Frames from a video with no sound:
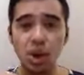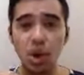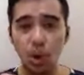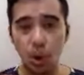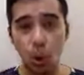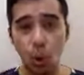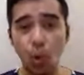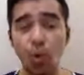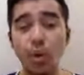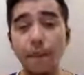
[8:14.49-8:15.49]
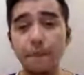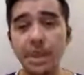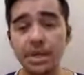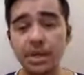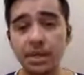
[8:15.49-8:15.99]
You just stop what
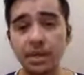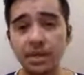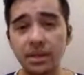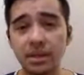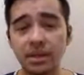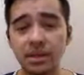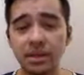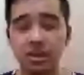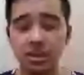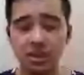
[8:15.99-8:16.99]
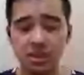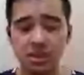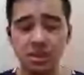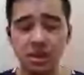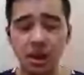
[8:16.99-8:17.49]
you're doing,
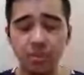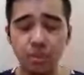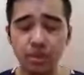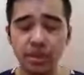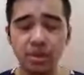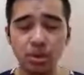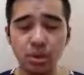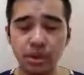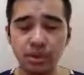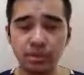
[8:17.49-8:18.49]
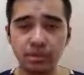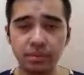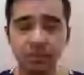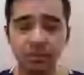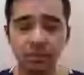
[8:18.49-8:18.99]
take deep
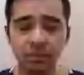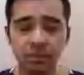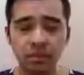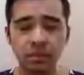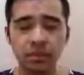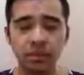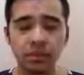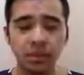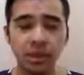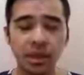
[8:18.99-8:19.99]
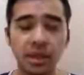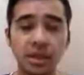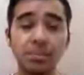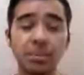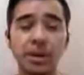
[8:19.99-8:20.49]
breaths,
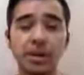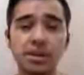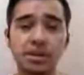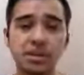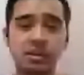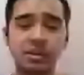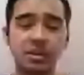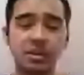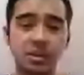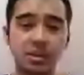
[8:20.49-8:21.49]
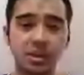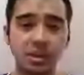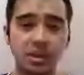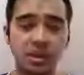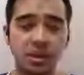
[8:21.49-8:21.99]
observe, and
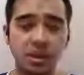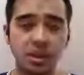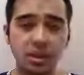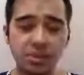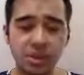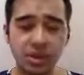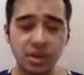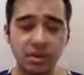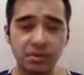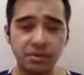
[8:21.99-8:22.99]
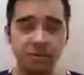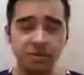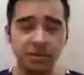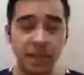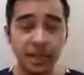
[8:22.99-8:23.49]
label what you are actually
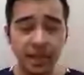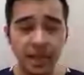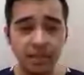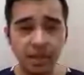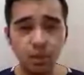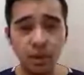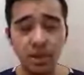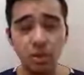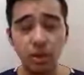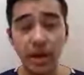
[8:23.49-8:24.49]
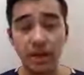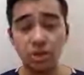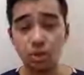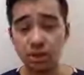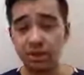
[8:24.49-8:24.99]
feeling. Like this
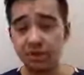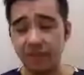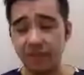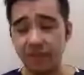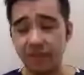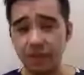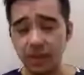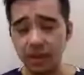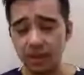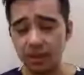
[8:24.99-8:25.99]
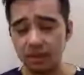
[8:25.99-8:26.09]
is sadness.